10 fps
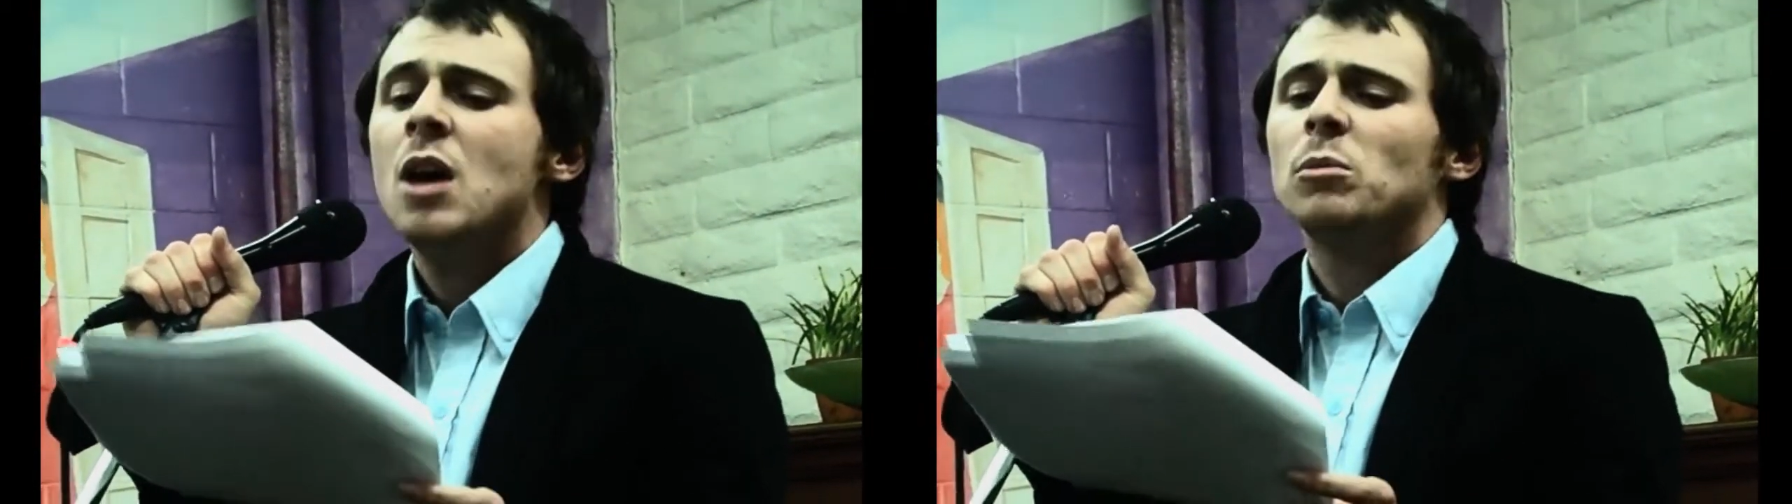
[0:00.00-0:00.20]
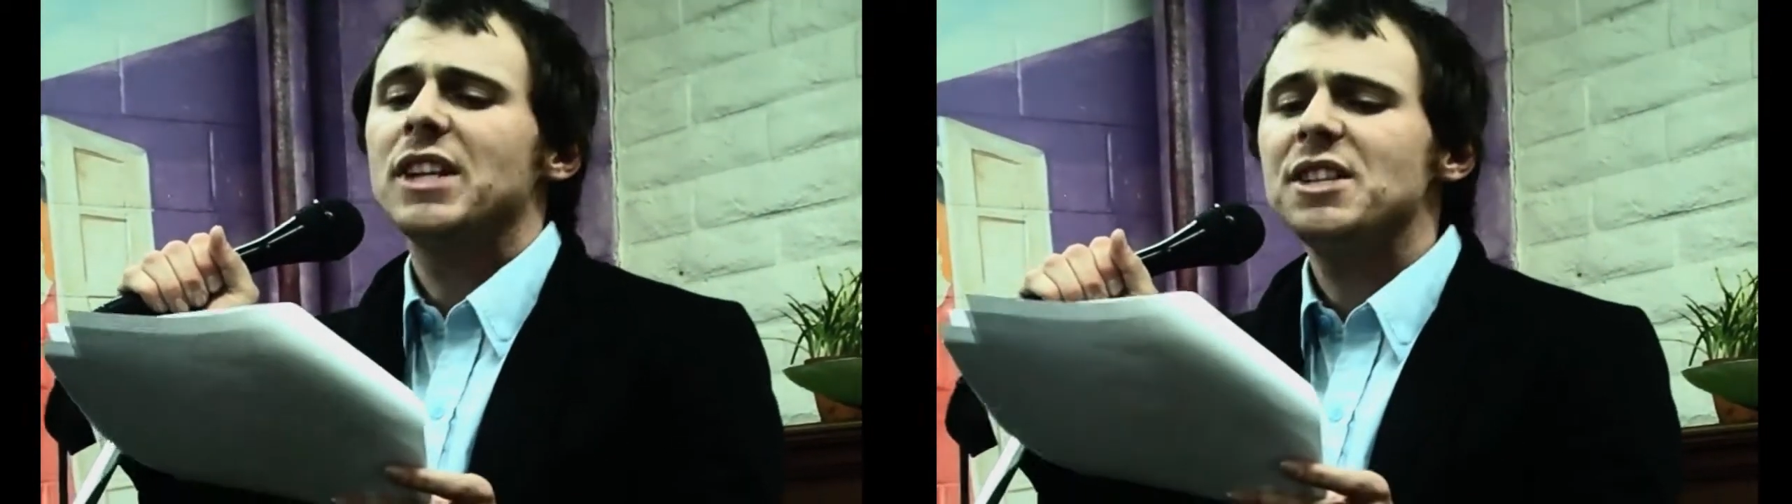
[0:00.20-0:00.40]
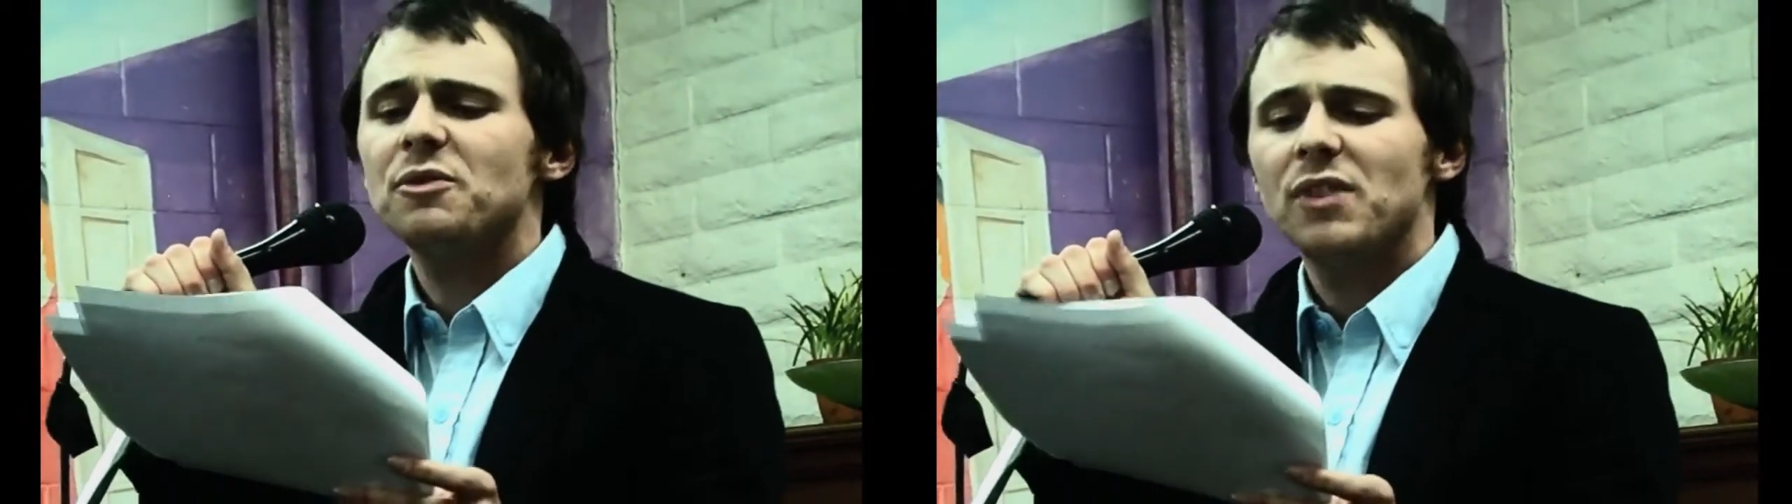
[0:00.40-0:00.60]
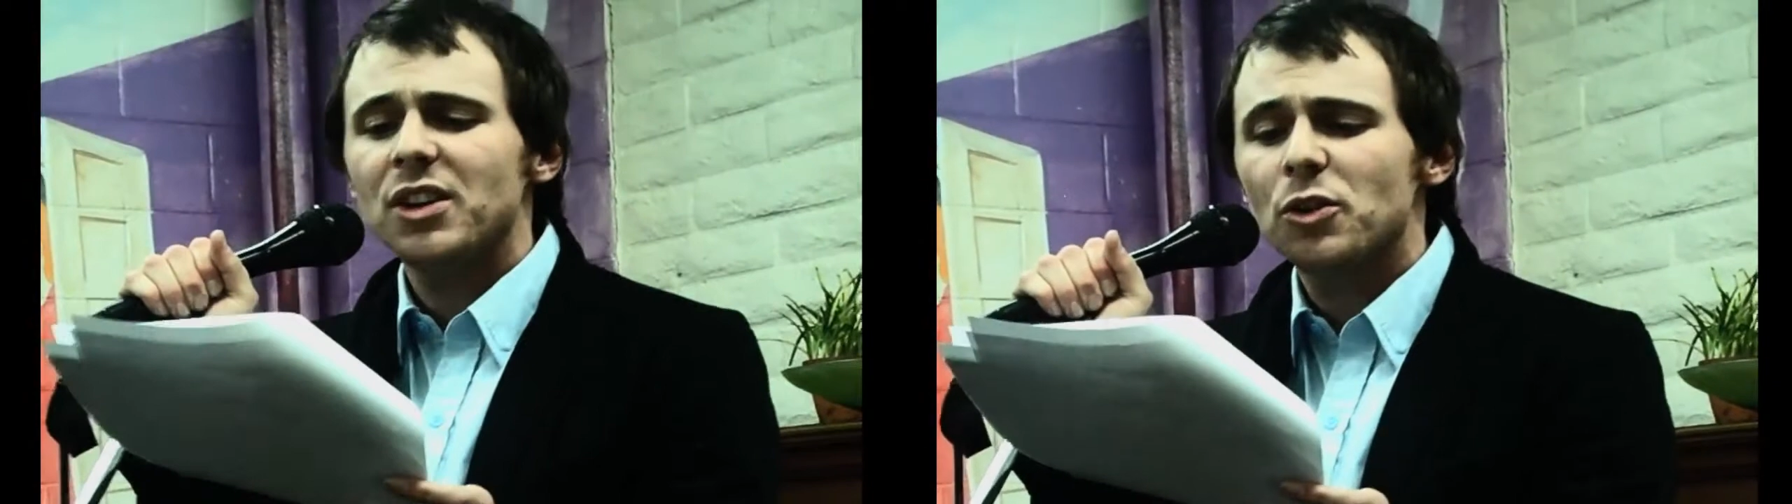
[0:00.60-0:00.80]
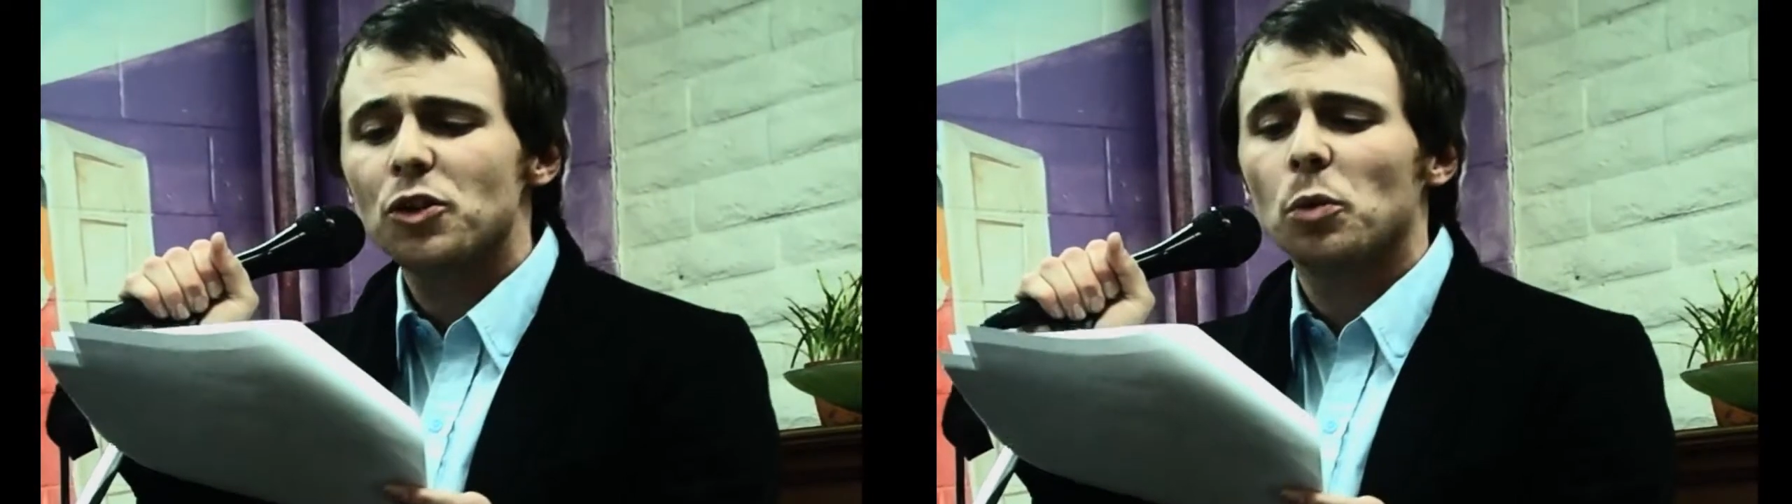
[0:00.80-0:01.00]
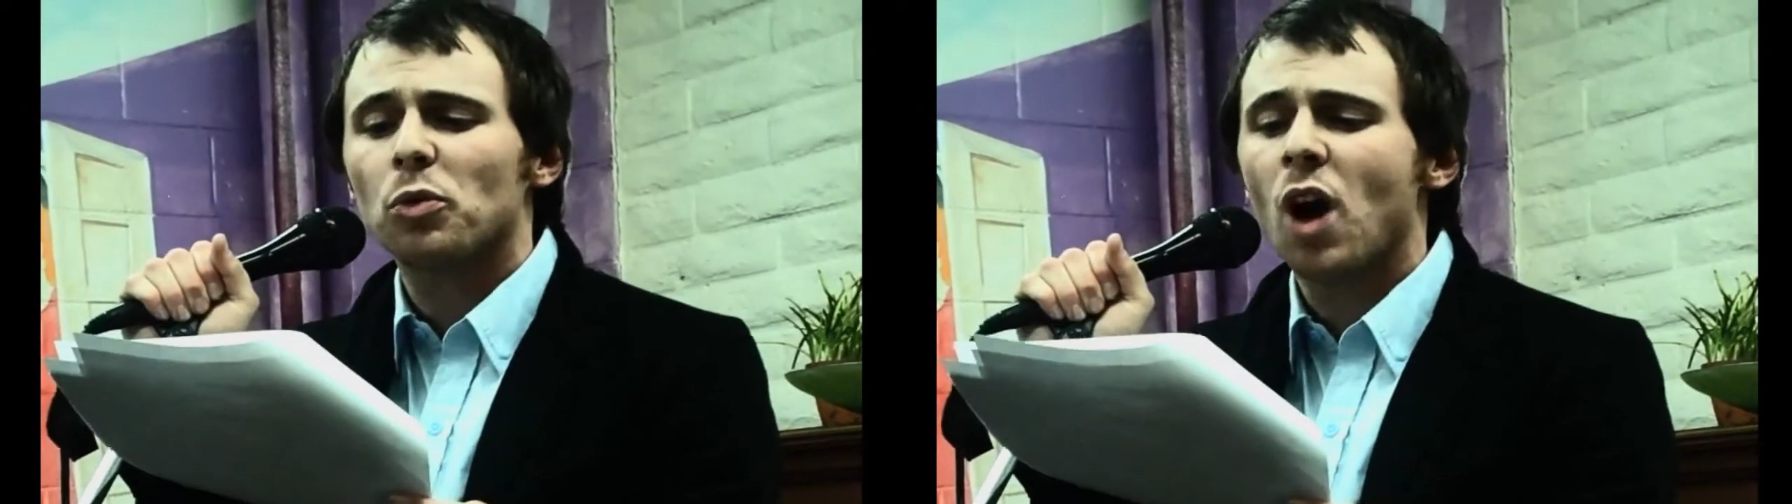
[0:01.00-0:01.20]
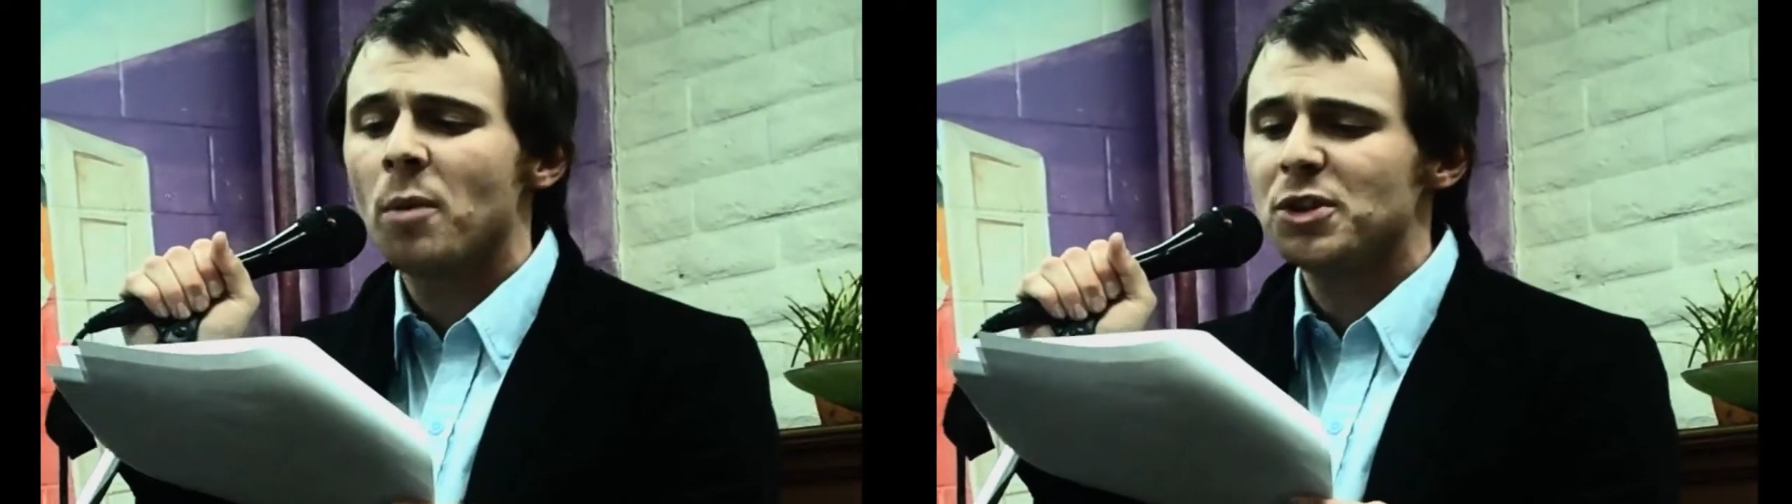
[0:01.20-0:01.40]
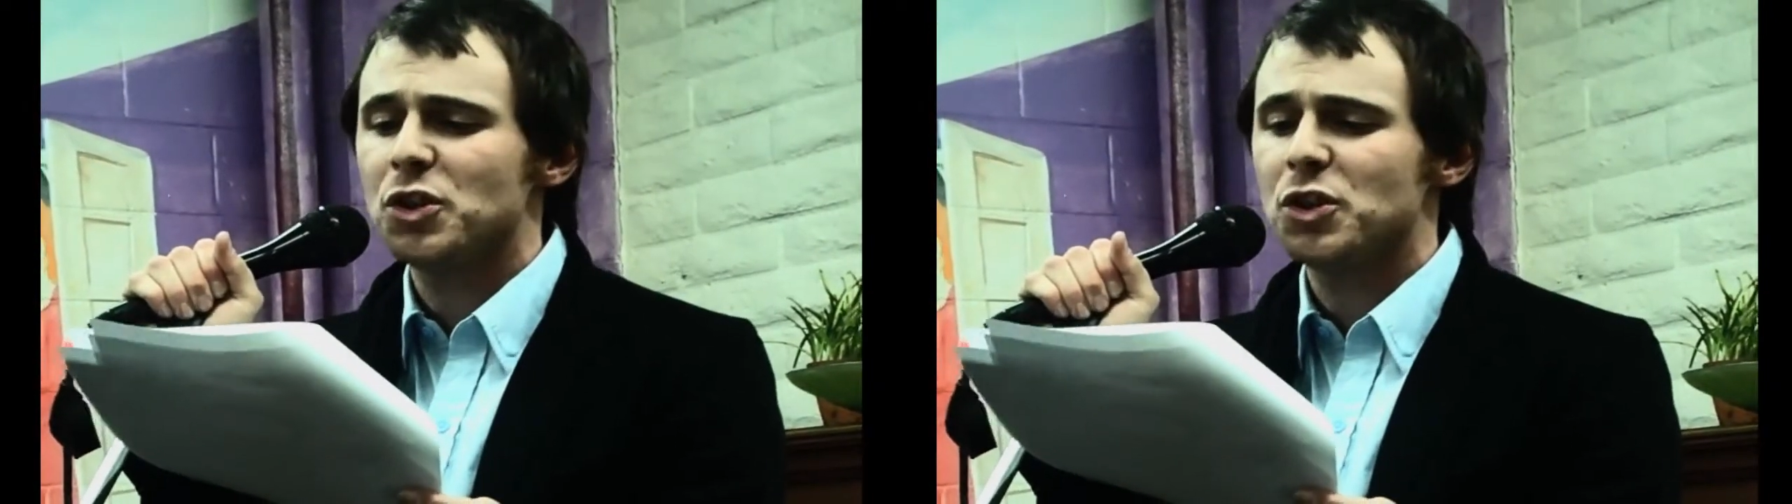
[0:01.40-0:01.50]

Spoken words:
Please figure you'll promise